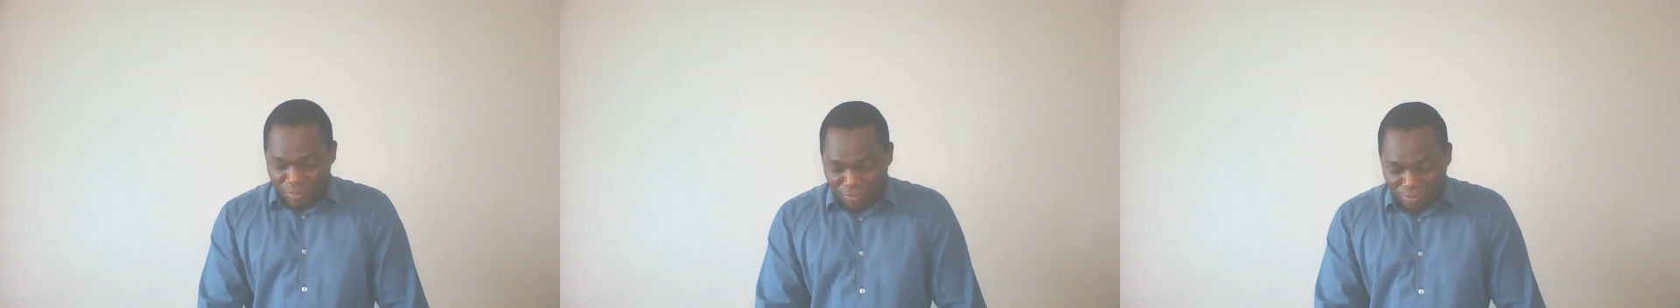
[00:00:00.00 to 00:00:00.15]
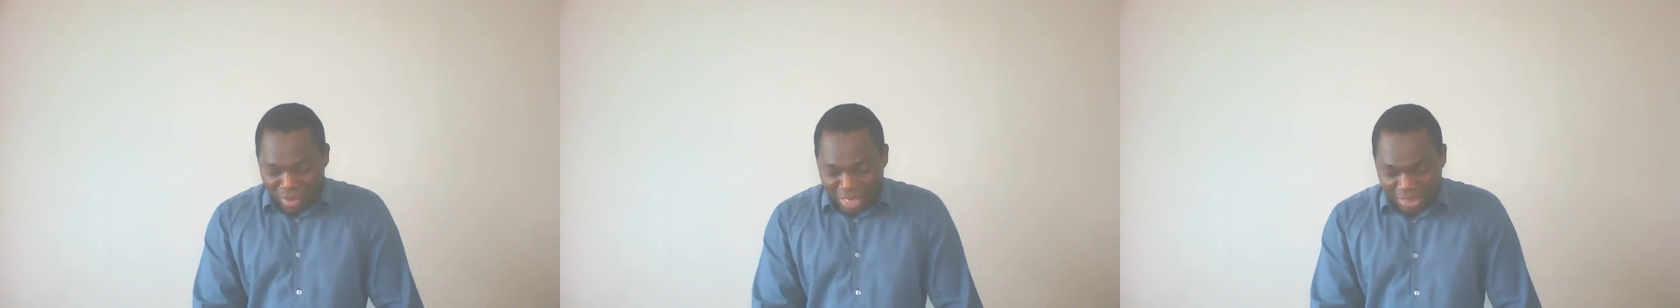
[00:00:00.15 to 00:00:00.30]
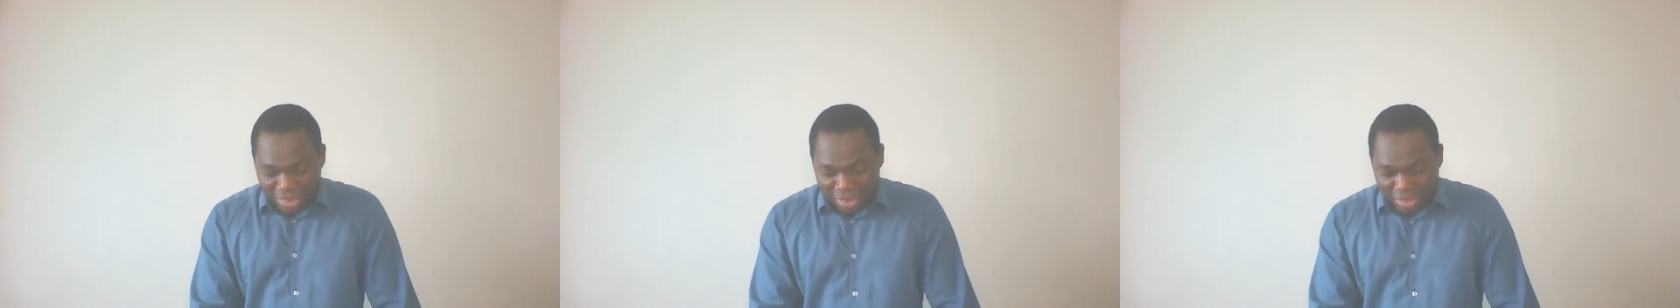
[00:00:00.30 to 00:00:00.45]

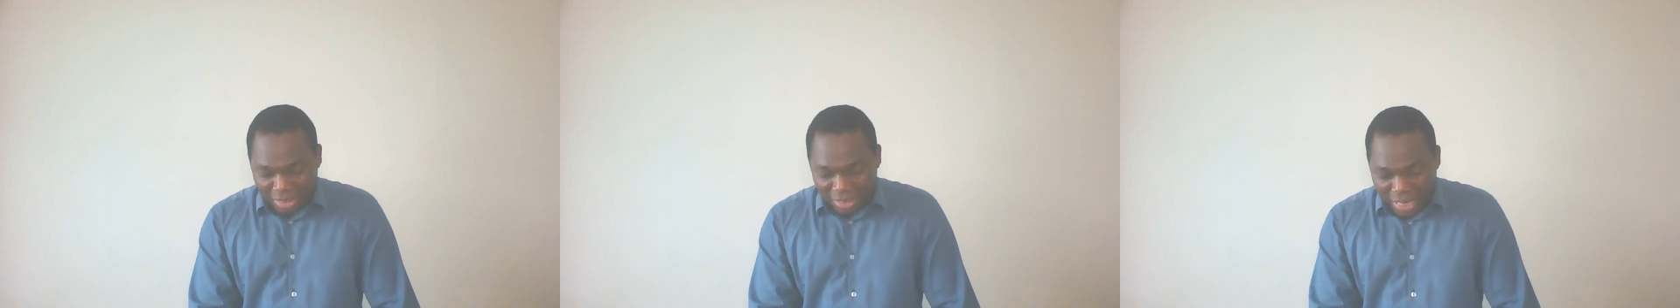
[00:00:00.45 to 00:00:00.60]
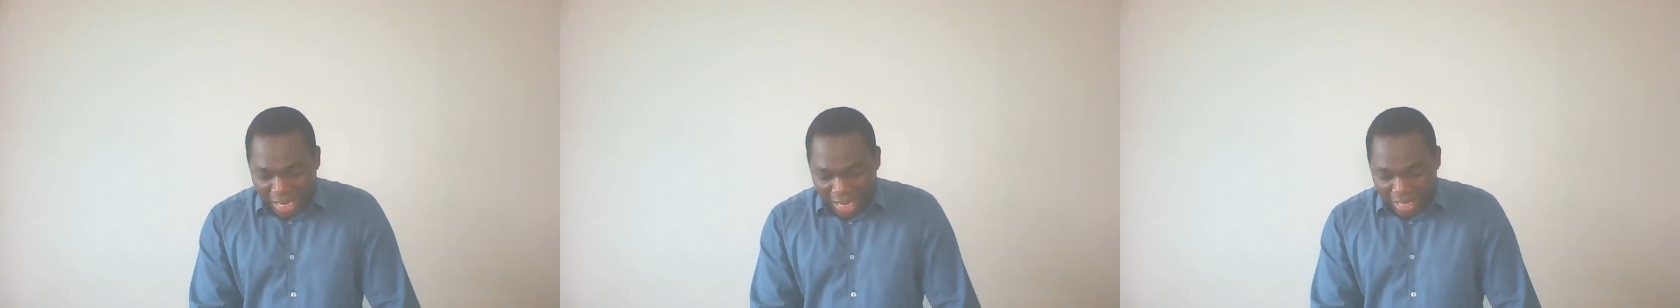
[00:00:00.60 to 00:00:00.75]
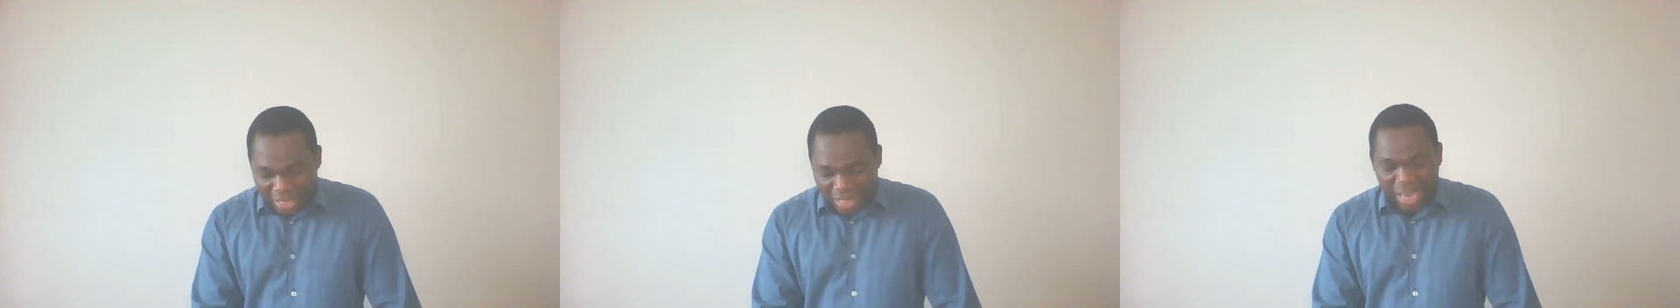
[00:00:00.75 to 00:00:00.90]

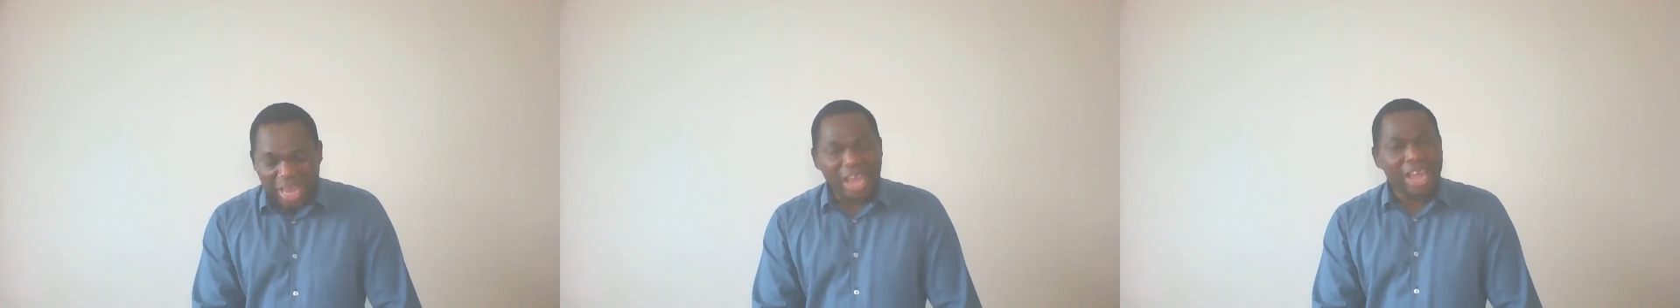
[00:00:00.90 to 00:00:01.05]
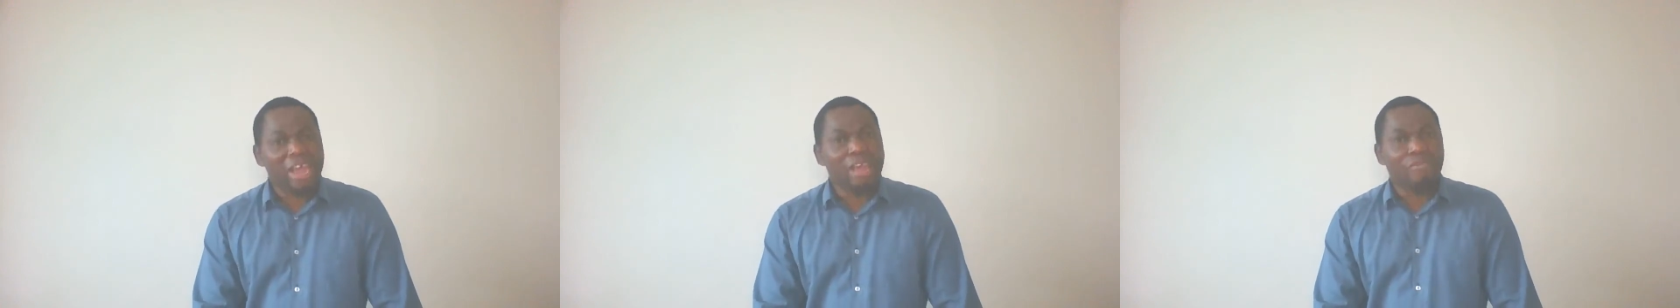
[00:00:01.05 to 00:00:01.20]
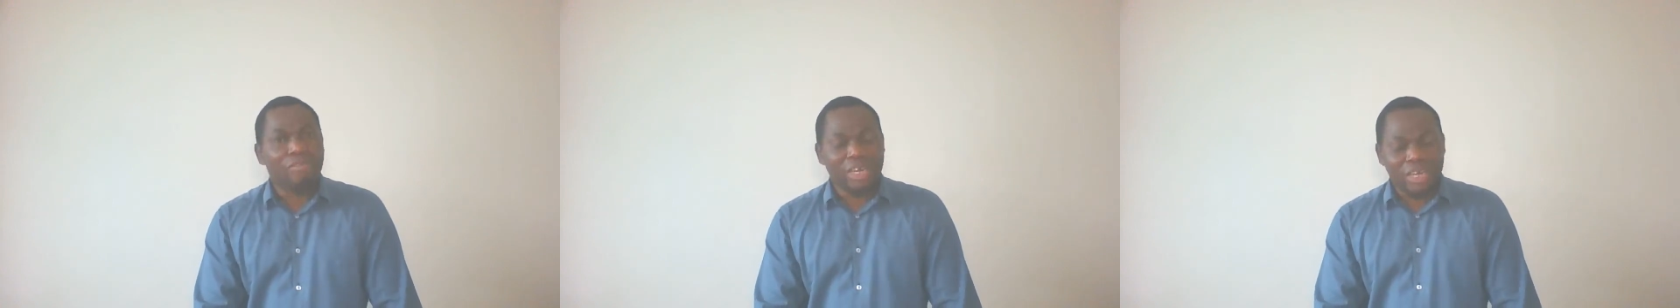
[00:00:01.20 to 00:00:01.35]
invested
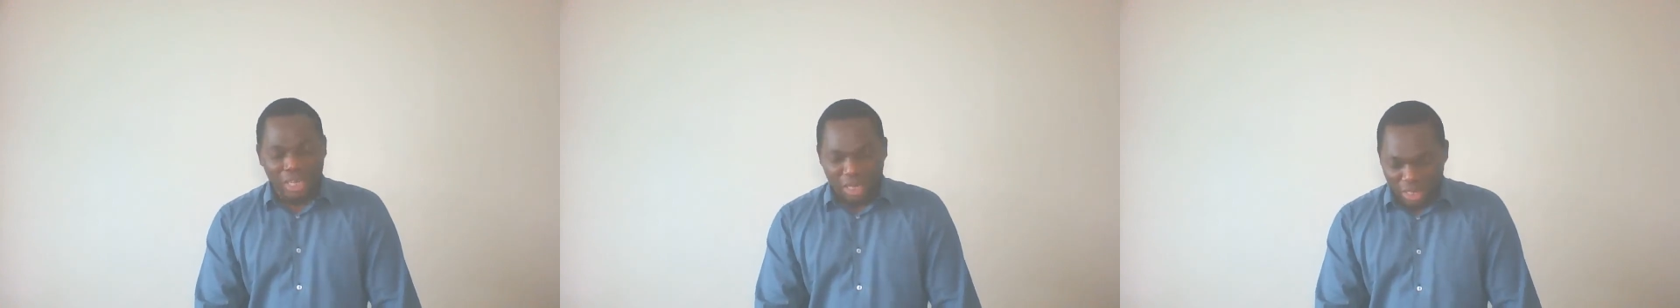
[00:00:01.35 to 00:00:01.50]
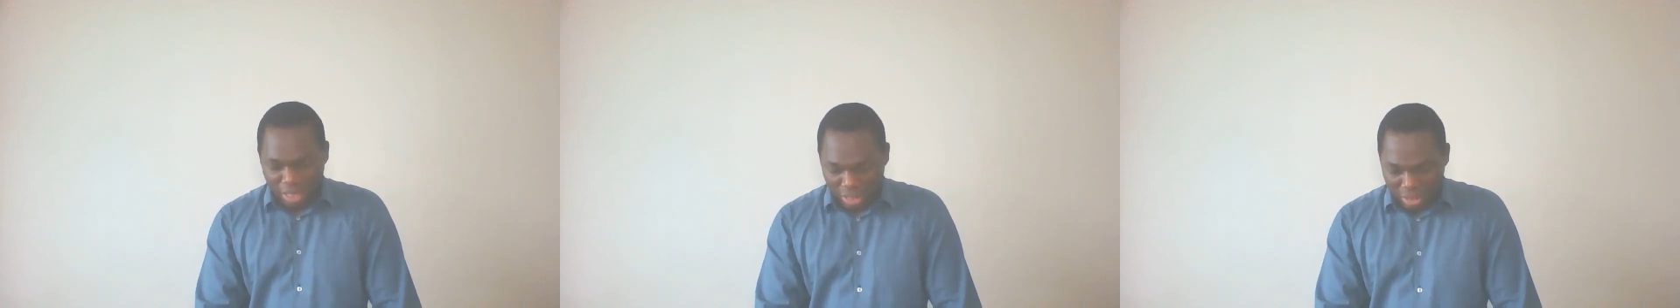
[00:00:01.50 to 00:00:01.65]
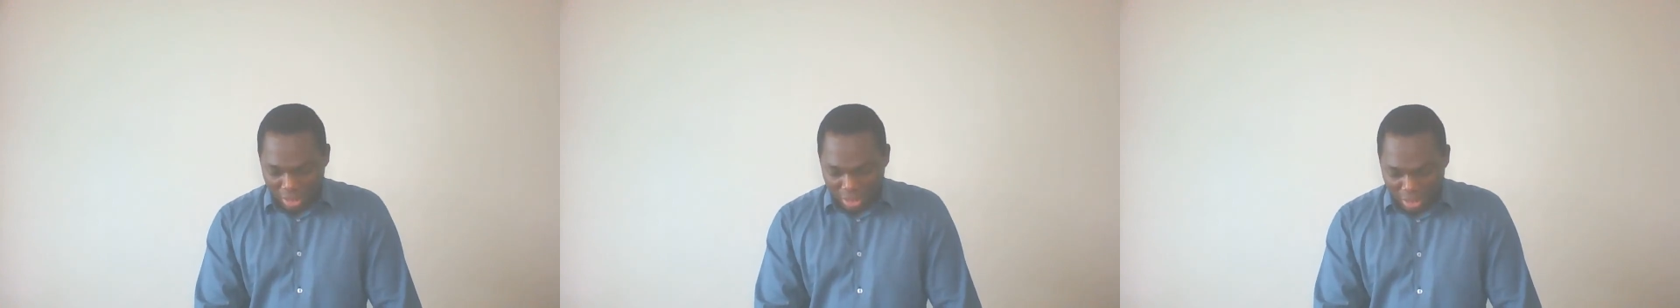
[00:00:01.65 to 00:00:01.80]

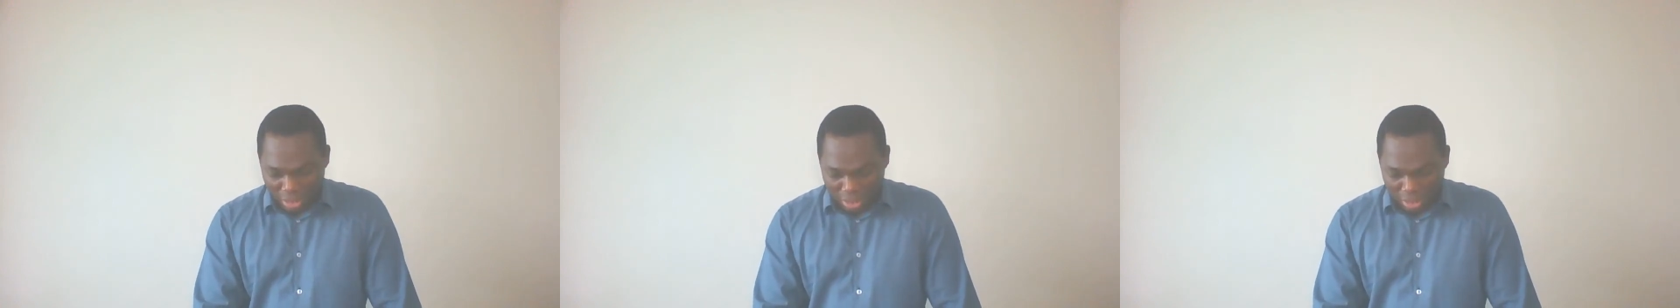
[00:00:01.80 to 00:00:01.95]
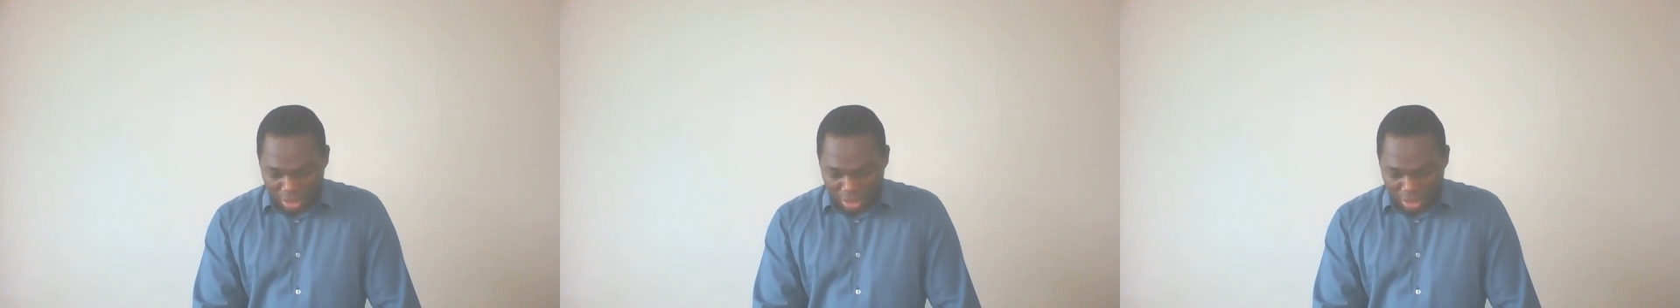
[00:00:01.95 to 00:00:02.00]
heavily